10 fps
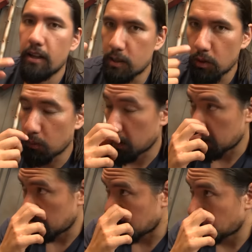That's one
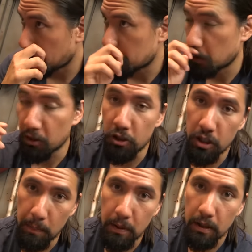way. Another way is you can
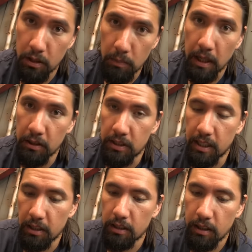ship your models
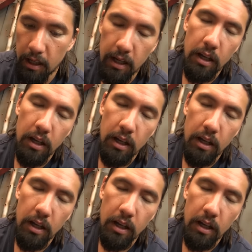here,